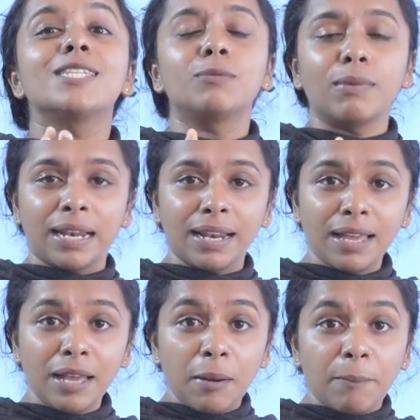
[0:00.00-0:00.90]
smell.
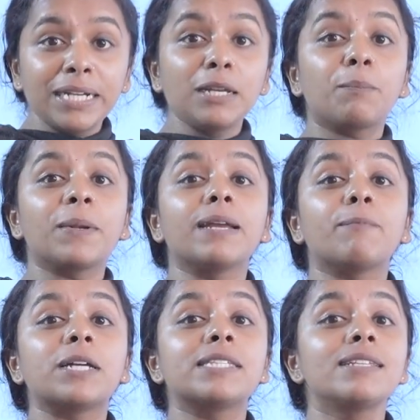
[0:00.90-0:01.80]
But
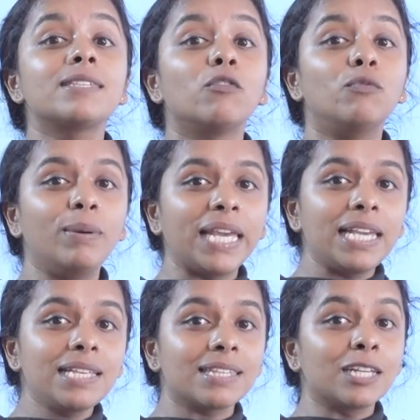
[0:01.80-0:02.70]
in presence of
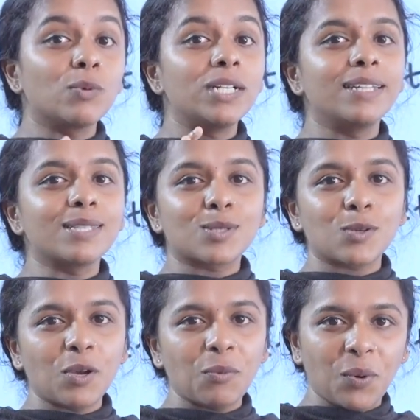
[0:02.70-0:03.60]
base, it will
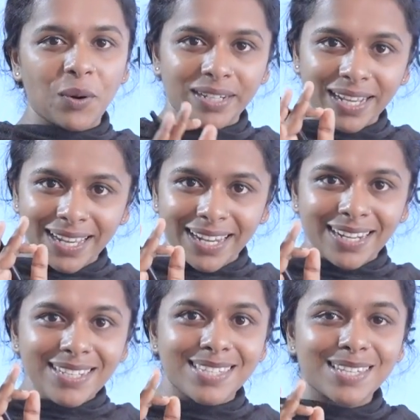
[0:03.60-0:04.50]
destroy what?
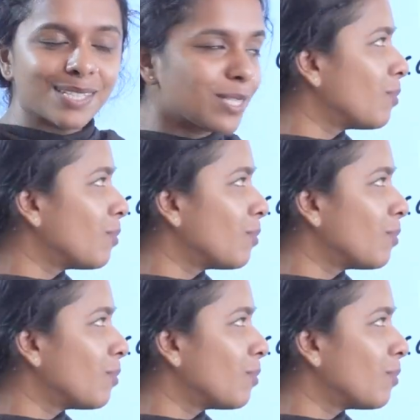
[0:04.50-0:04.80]
Its